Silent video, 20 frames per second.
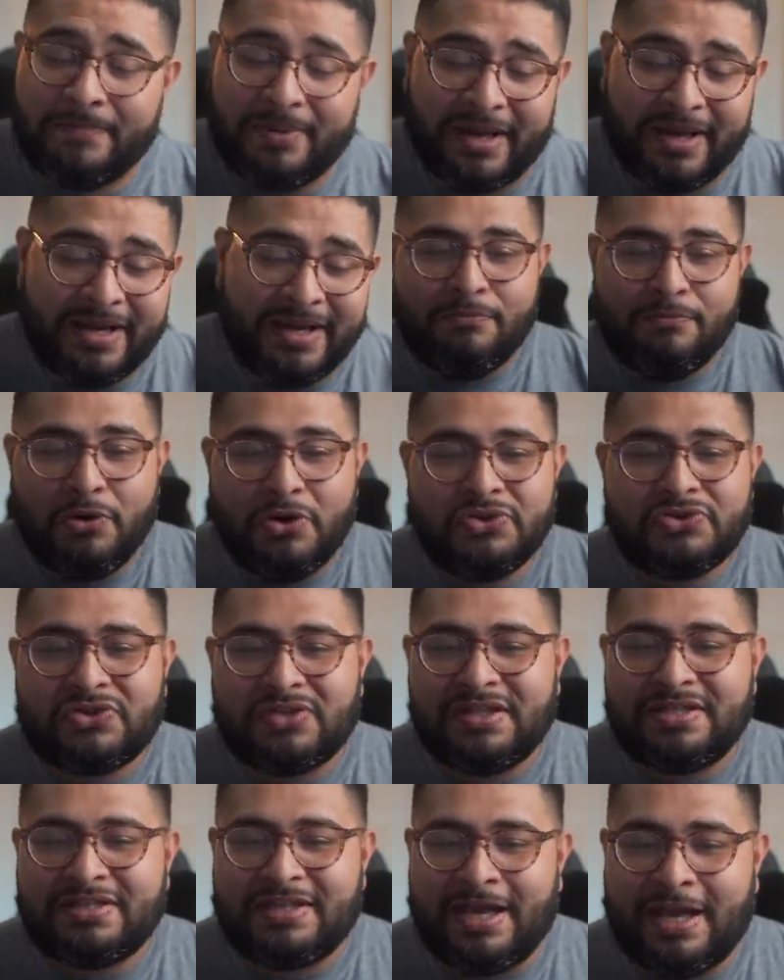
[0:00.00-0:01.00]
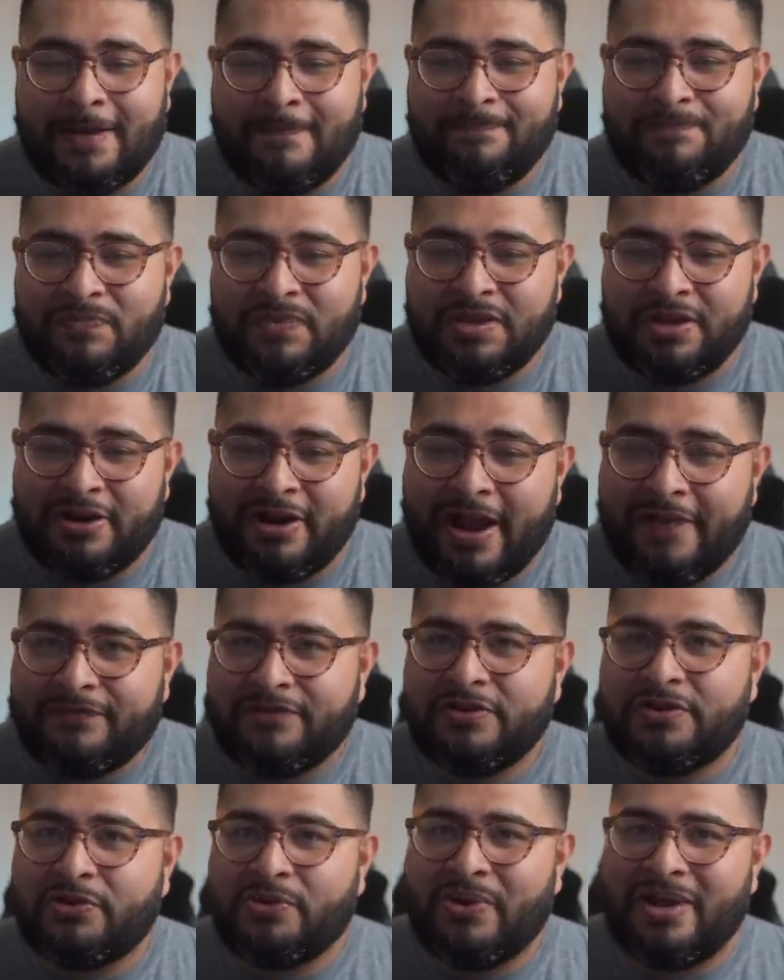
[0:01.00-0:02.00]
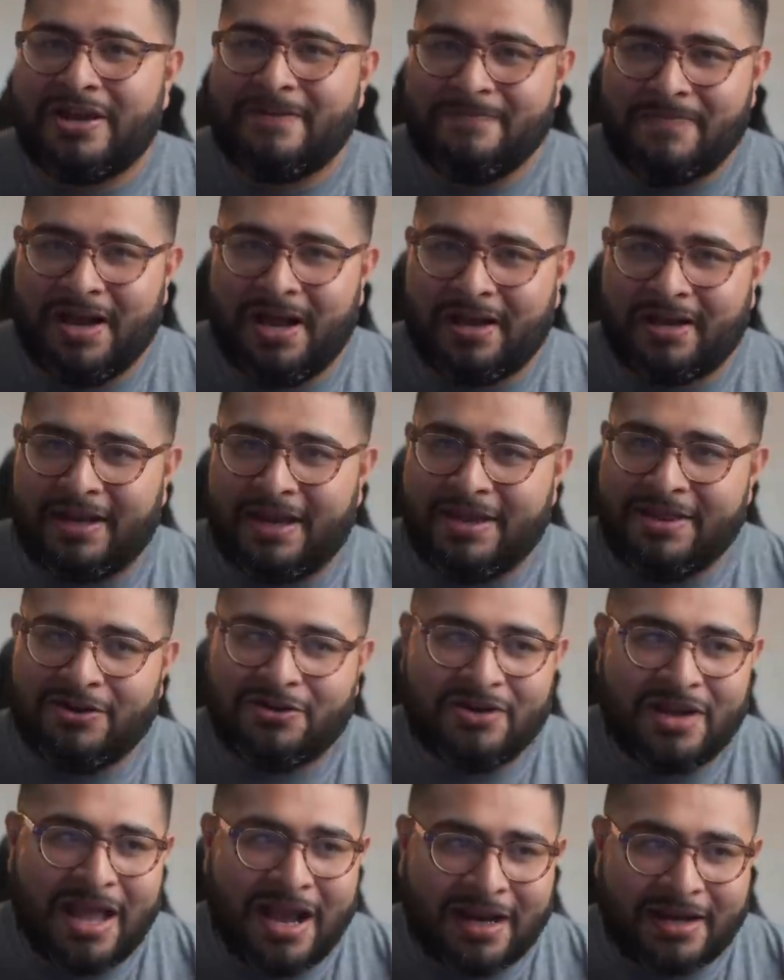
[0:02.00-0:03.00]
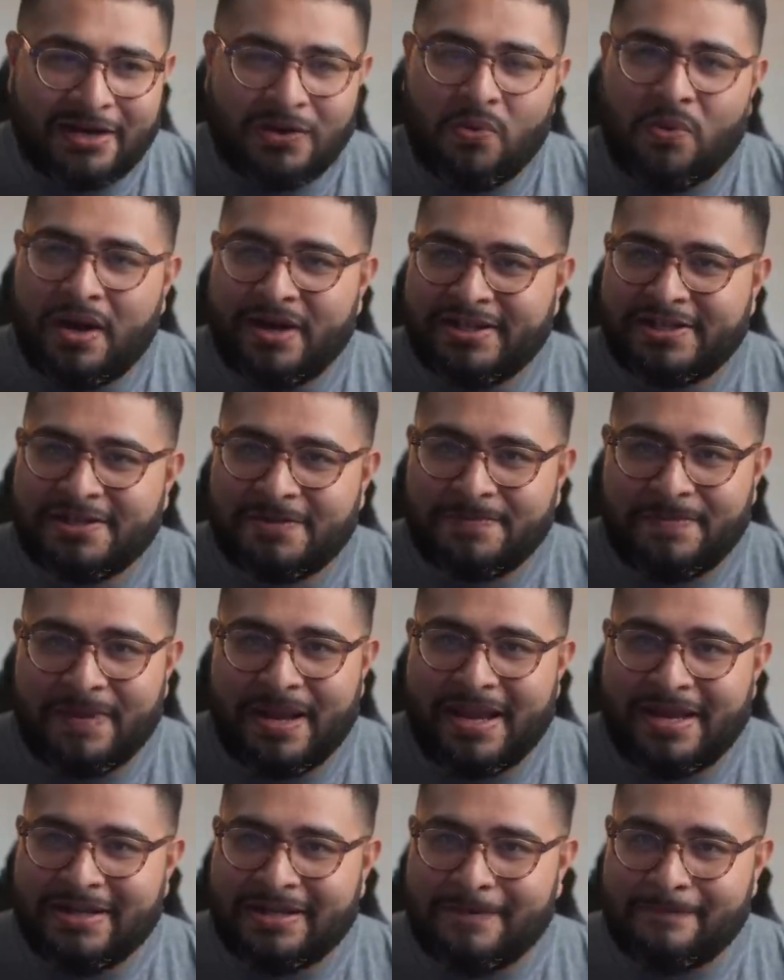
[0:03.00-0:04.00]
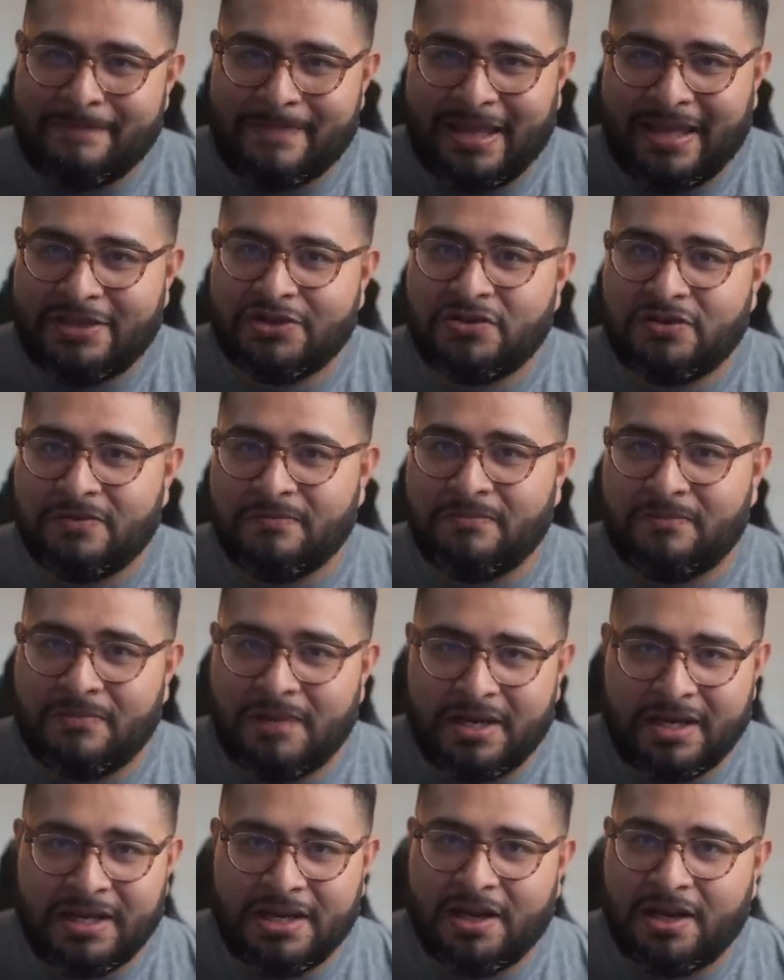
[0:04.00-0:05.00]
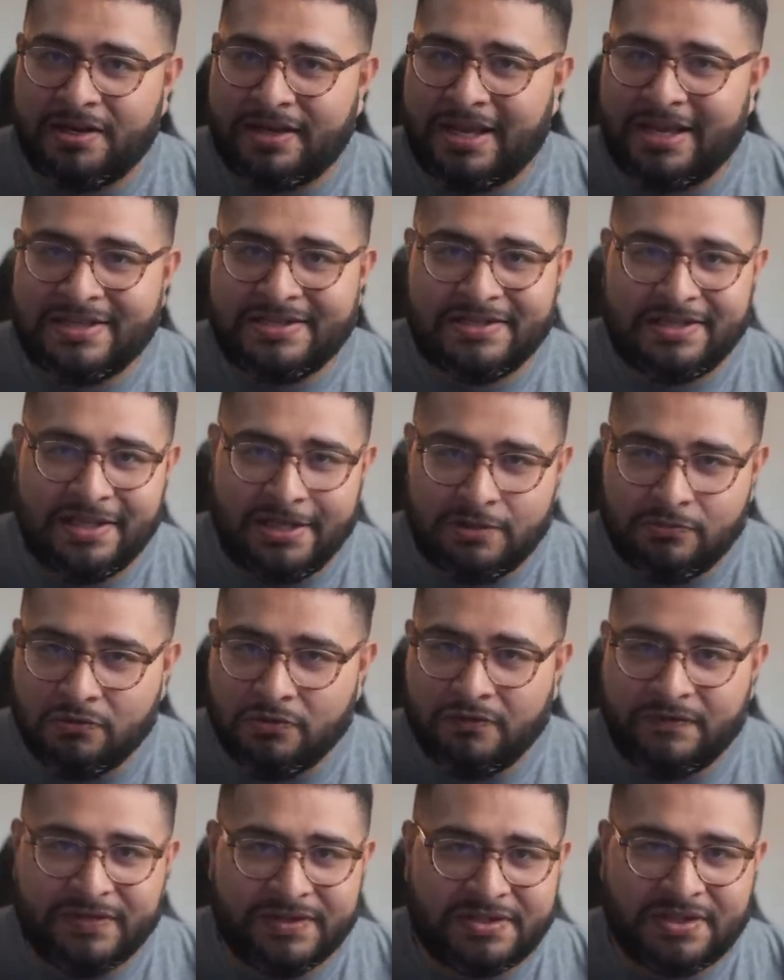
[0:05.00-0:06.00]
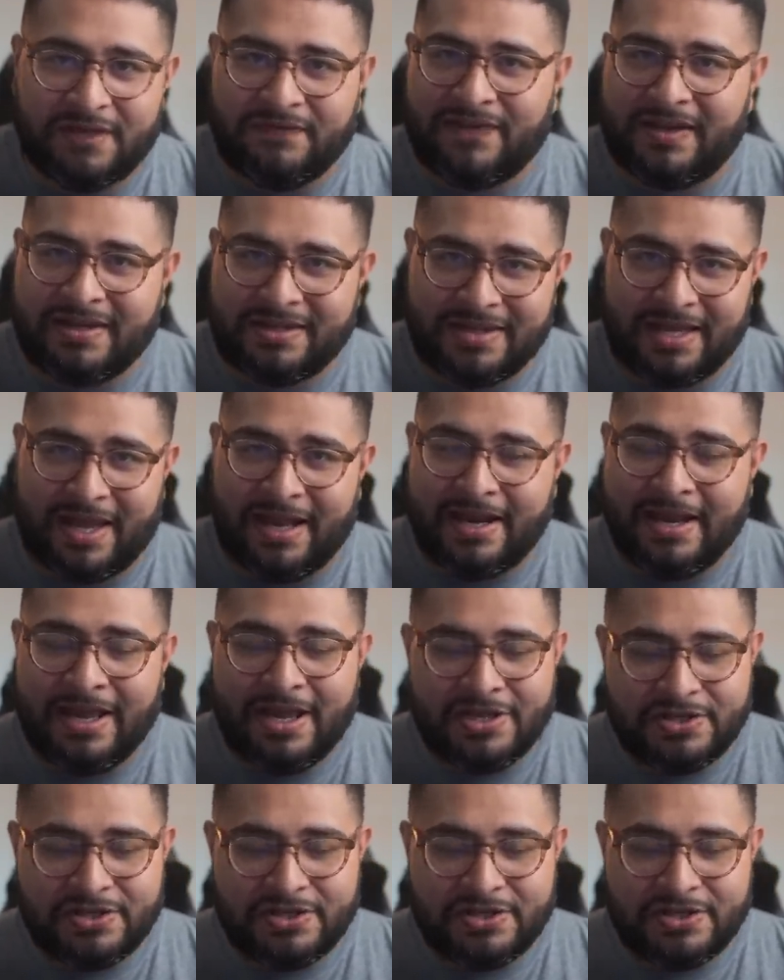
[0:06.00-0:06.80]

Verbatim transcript: But most of the time, they're after the quick buck, and they're not going to want to spend major money on A C, roof, and stuff like that.